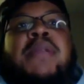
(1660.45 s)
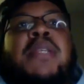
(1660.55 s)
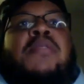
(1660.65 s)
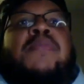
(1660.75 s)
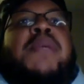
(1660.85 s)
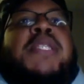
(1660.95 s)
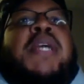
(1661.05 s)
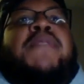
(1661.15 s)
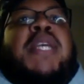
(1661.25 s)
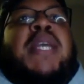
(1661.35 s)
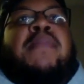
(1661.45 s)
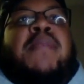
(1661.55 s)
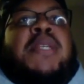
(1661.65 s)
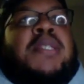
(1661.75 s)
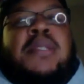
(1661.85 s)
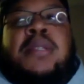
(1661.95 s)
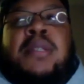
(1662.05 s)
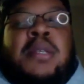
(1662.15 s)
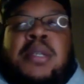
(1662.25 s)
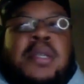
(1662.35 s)
It's going to be a tough team. That's,
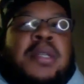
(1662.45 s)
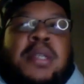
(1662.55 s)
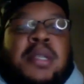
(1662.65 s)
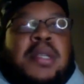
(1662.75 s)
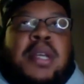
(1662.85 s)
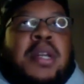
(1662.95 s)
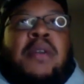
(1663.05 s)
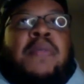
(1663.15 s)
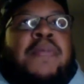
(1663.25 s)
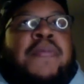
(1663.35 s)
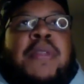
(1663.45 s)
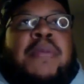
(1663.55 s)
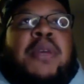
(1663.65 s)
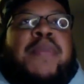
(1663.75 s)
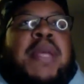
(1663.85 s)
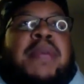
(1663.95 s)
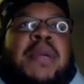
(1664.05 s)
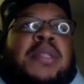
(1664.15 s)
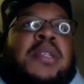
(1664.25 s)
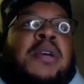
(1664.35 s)
for them to compete with.
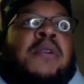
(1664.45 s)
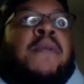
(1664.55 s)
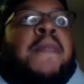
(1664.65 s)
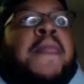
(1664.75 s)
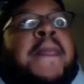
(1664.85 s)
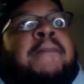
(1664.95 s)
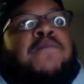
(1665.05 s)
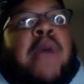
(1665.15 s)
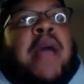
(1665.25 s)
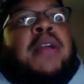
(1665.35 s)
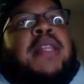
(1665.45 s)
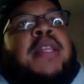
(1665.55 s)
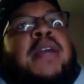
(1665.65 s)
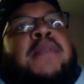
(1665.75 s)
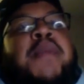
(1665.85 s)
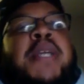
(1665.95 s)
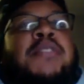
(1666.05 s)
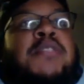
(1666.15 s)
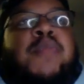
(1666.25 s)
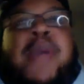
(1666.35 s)
So I look at their issue
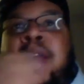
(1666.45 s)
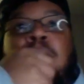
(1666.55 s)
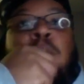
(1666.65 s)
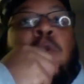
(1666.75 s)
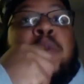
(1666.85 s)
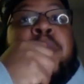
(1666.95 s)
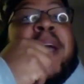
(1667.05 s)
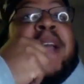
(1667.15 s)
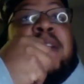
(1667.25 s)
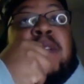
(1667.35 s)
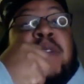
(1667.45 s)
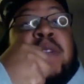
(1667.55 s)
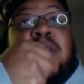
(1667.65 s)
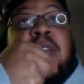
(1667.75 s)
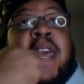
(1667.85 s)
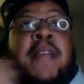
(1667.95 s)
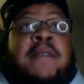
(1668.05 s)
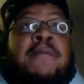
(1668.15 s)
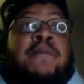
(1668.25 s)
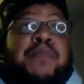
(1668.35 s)
as being the quarterback.
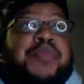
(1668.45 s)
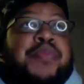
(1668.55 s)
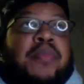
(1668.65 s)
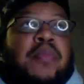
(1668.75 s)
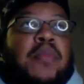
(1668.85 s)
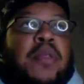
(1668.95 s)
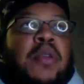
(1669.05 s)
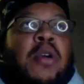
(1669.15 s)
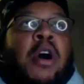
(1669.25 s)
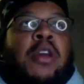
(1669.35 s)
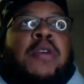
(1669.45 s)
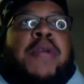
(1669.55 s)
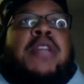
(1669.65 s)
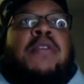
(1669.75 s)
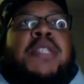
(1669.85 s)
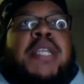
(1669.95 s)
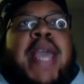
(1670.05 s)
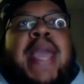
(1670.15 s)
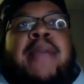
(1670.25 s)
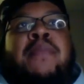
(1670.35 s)
And although he knows the
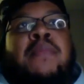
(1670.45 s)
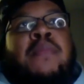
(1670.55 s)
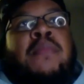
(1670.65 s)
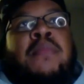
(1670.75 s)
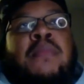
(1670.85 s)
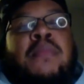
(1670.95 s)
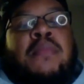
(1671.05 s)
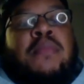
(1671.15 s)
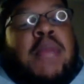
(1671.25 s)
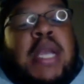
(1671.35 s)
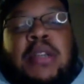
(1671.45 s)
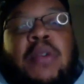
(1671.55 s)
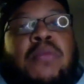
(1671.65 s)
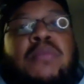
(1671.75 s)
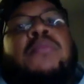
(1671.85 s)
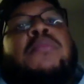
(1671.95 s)
game, he's old.